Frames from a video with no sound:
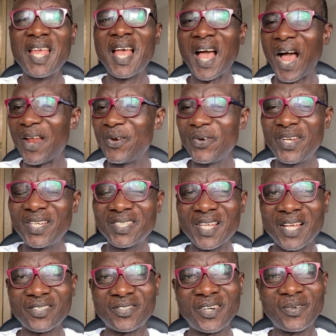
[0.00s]
I do this
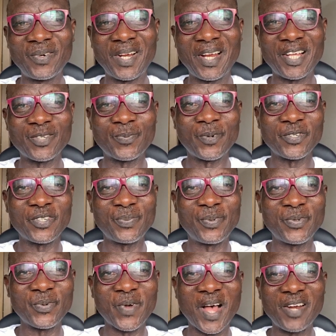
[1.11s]
as regularly as possible
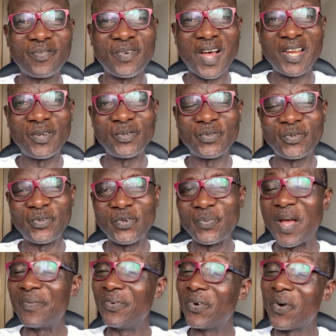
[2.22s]
to add value to you,
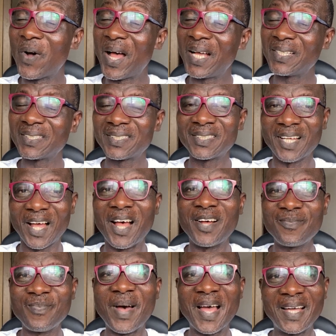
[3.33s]
my viewers,
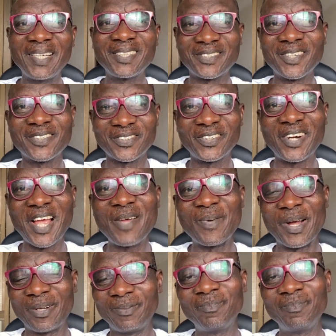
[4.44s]
and my subscribers.